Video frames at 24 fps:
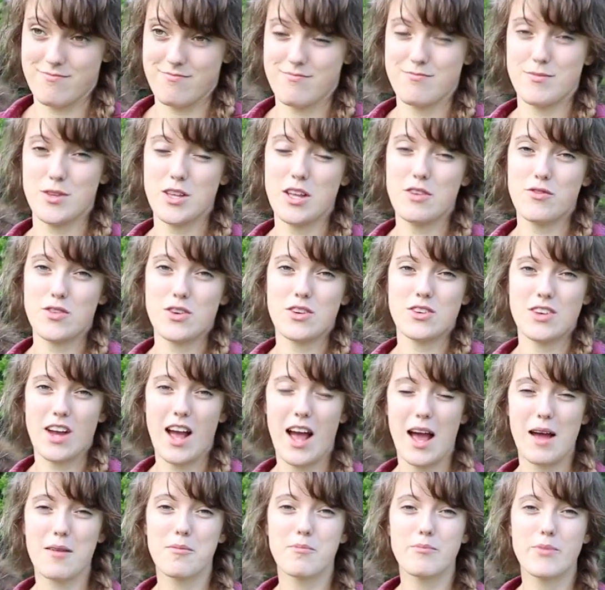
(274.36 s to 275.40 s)
believe it or
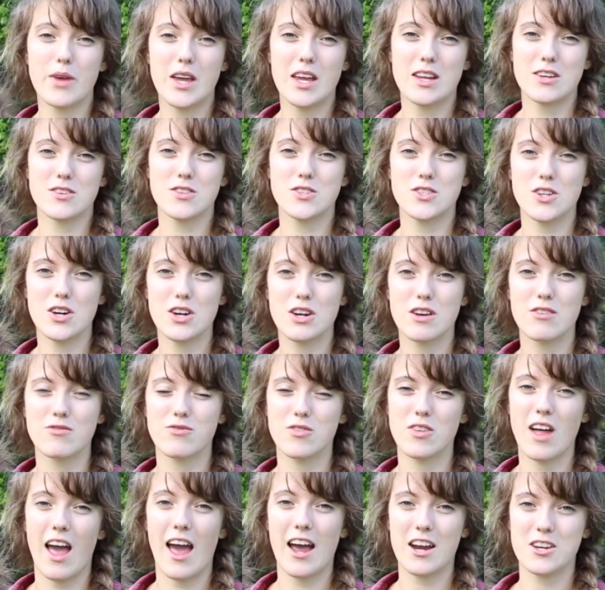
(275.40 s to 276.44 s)
not, being assertive
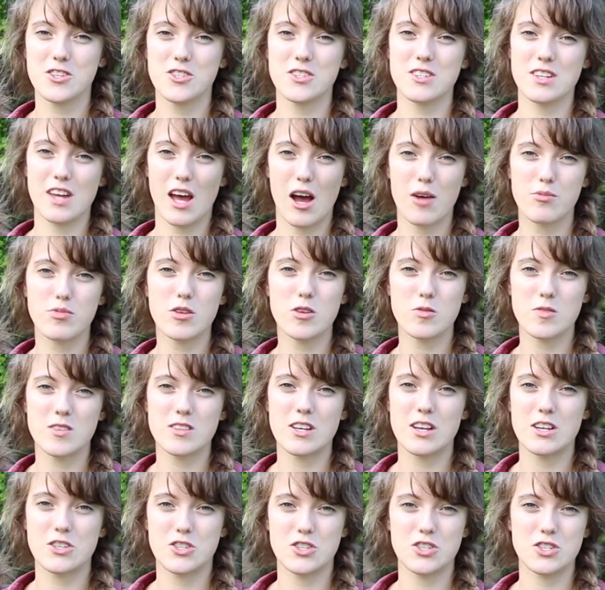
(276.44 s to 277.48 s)
will actually help your
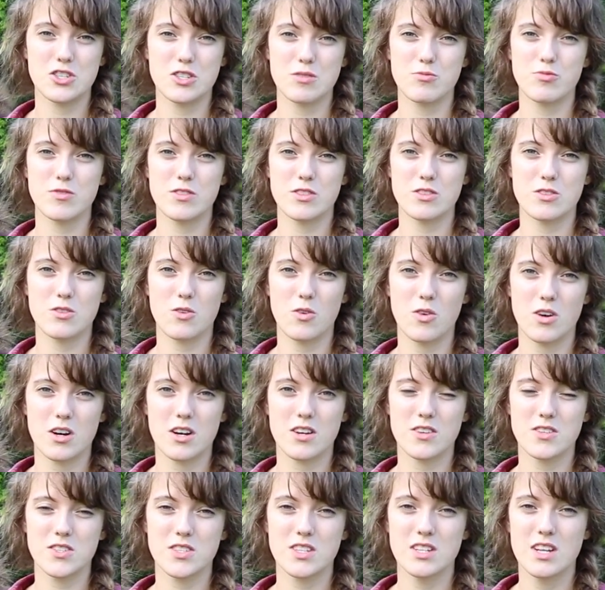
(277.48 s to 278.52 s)
relationship with your
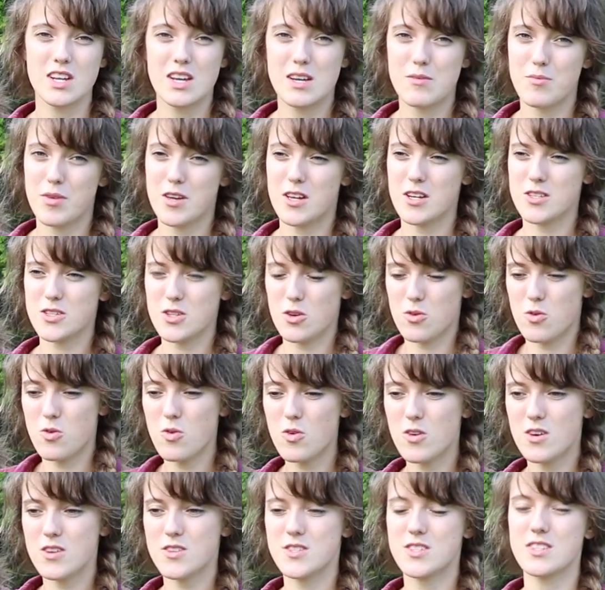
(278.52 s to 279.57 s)
horse, because a
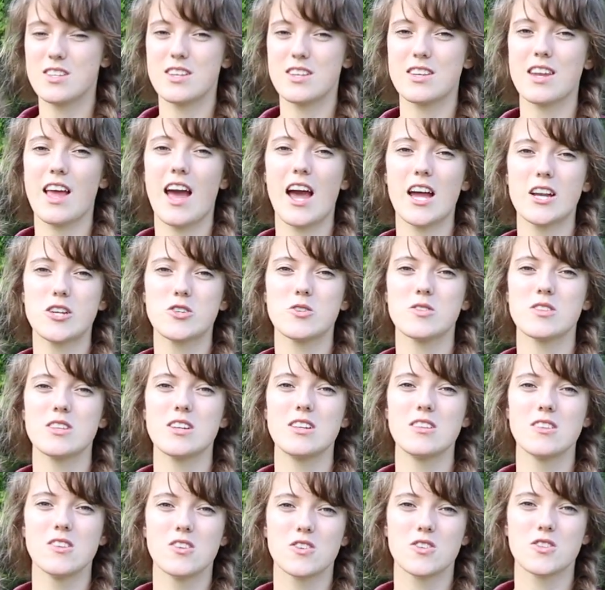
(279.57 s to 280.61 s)
horse naturally
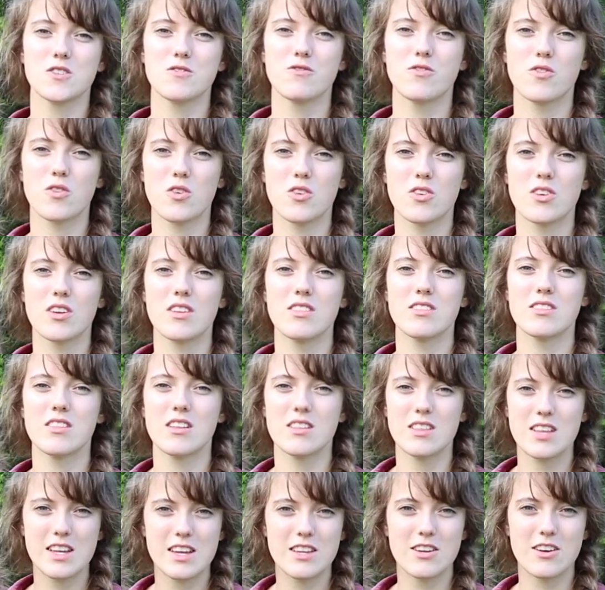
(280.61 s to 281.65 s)
looks for the
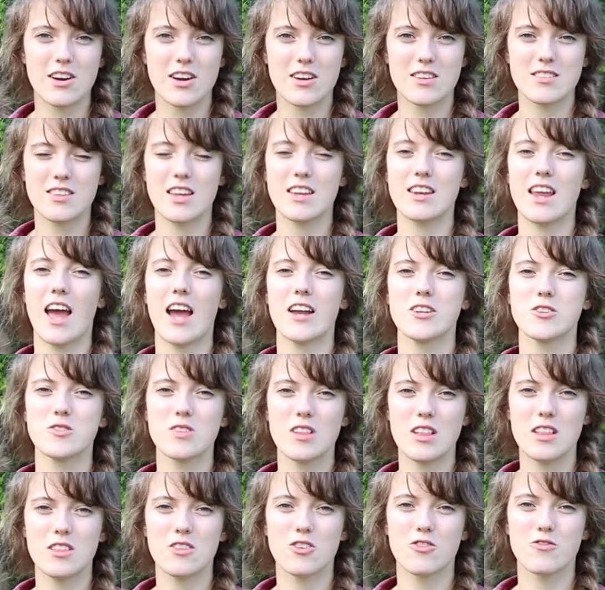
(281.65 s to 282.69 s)
leader. They
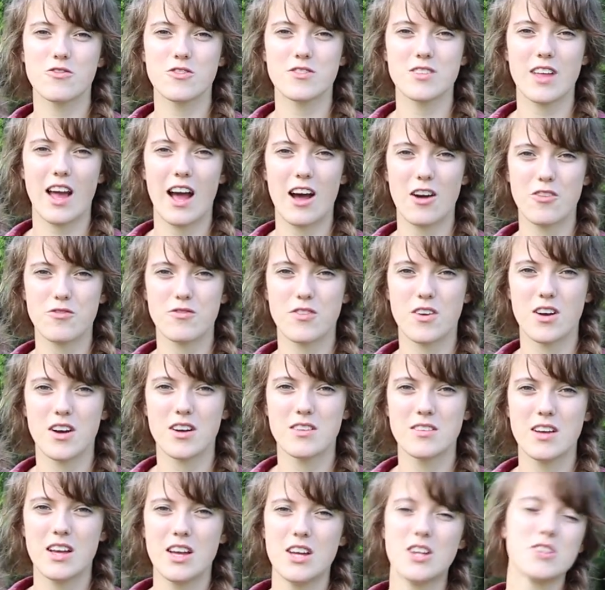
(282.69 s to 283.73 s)
naturally look for the alpha.
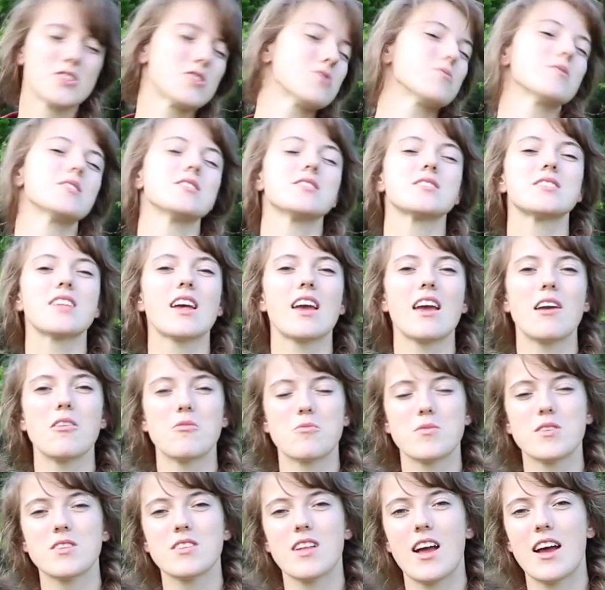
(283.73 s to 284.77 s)
So once they
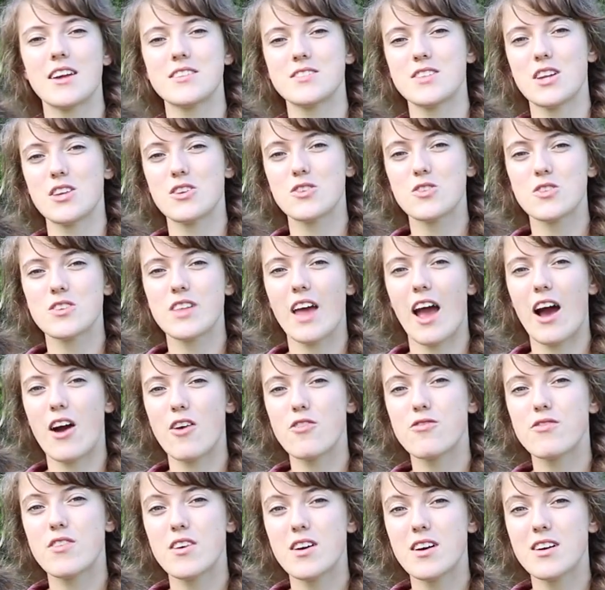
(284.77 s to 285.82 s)
realize that you're the
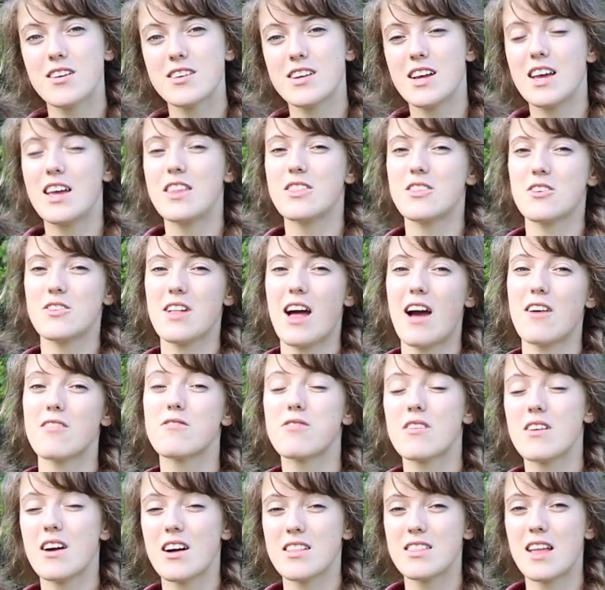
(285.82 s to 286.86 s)
alpha, they'll
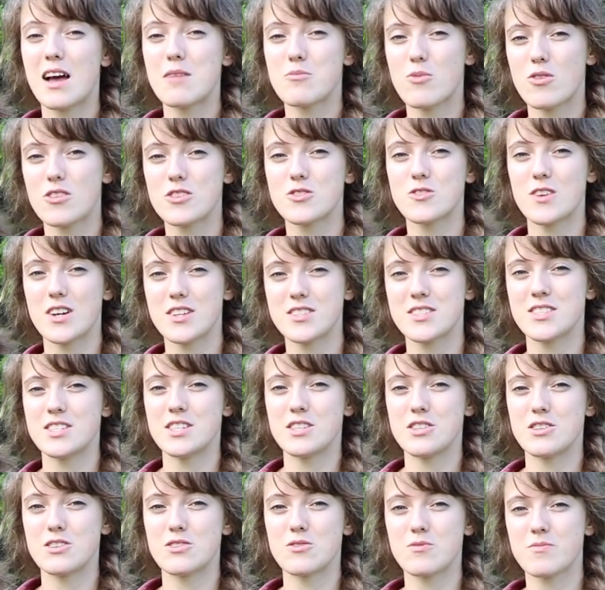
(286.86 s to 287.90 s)
have a lot more trust
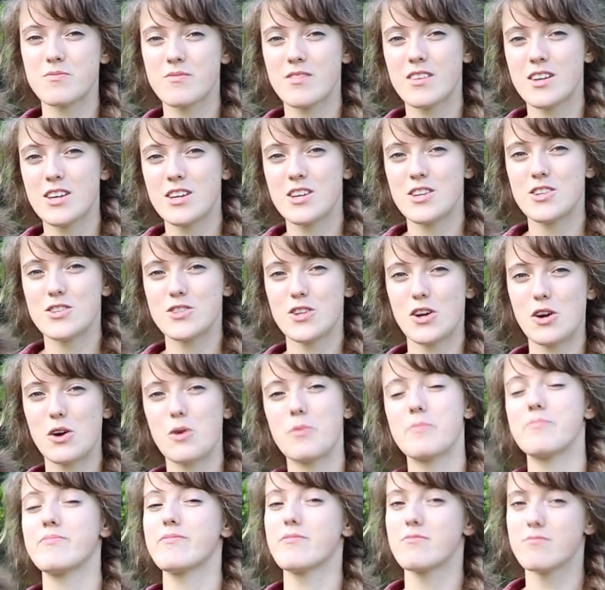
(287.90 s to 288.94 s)
in you.
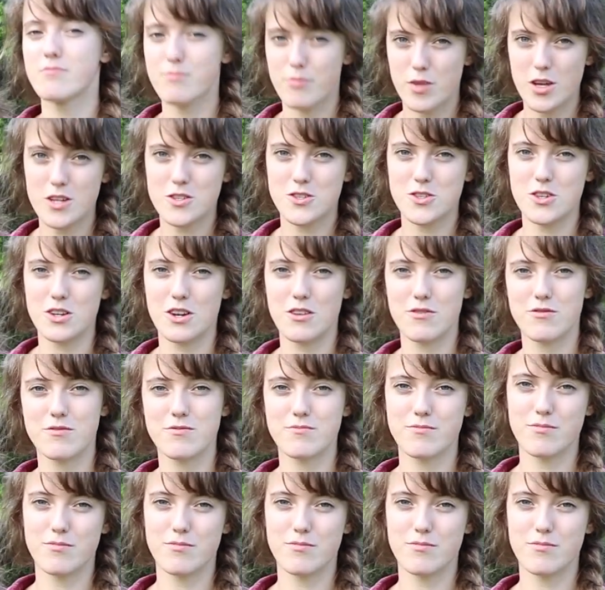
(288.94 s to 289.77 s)
So be assertive.